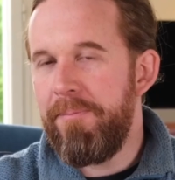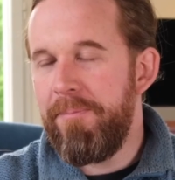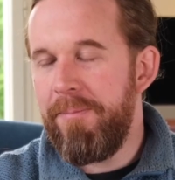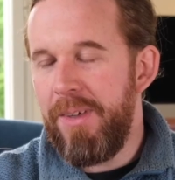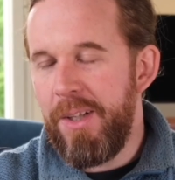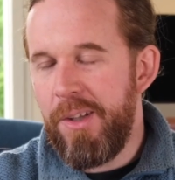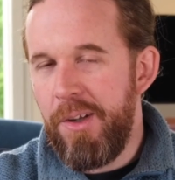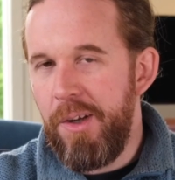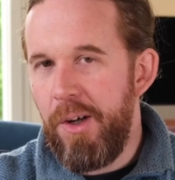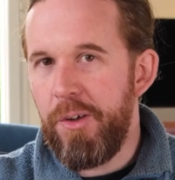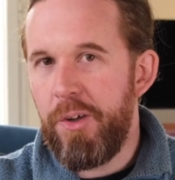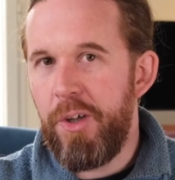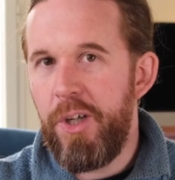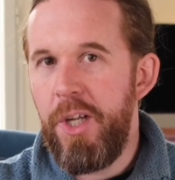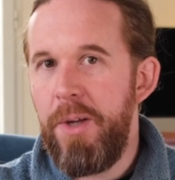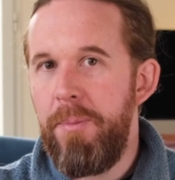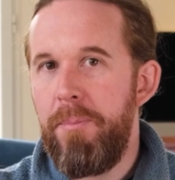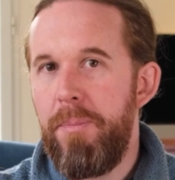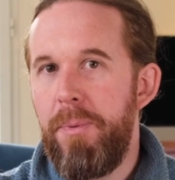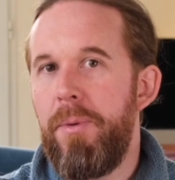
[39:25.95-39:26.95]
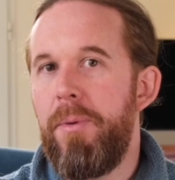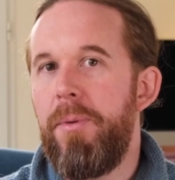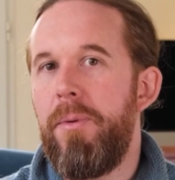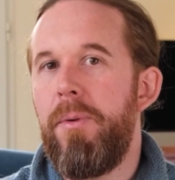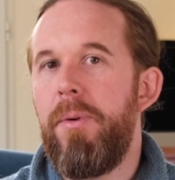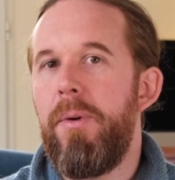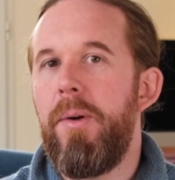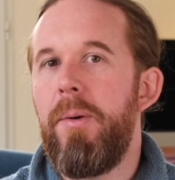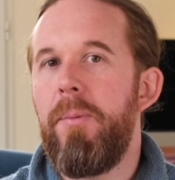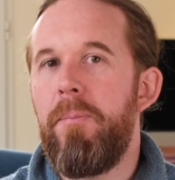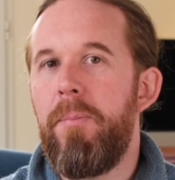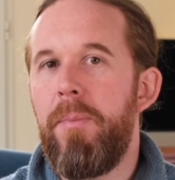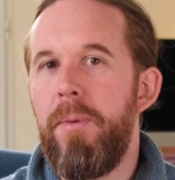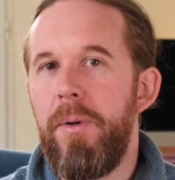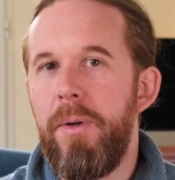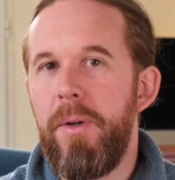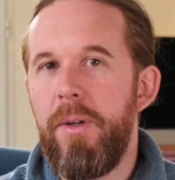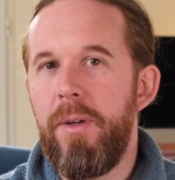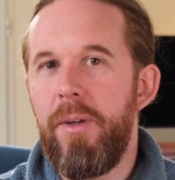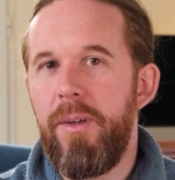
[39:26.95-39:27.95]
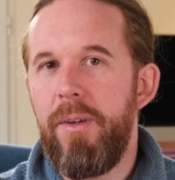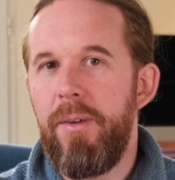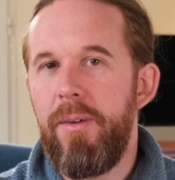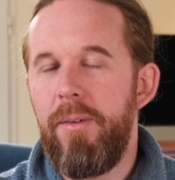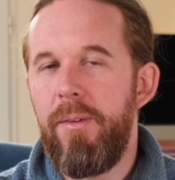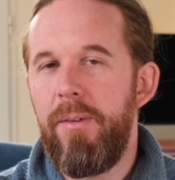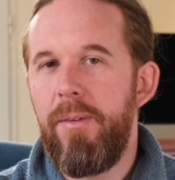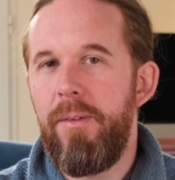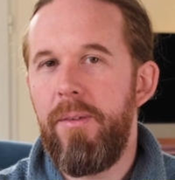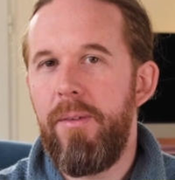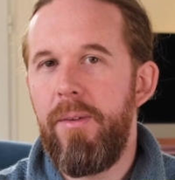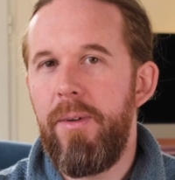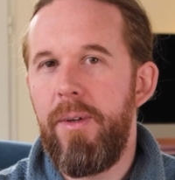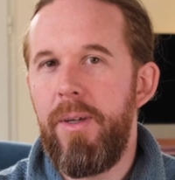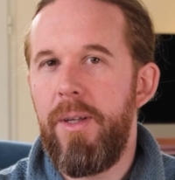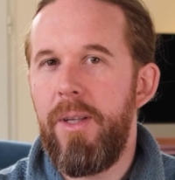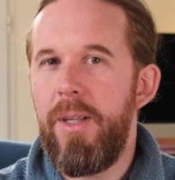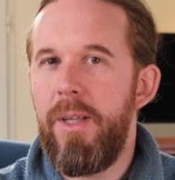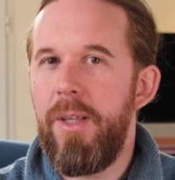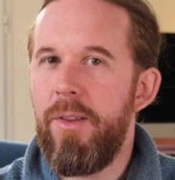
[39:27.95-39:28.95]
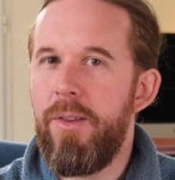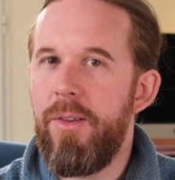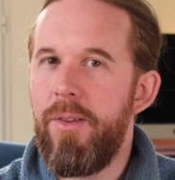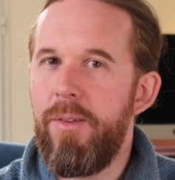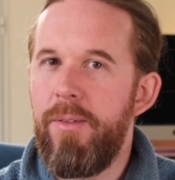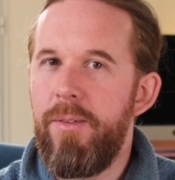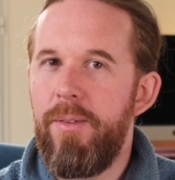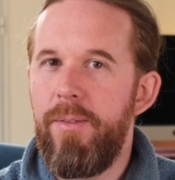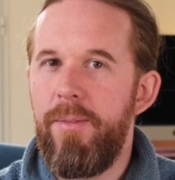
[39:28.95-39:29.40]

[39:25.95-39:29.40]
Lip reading: It's not cheap, but it is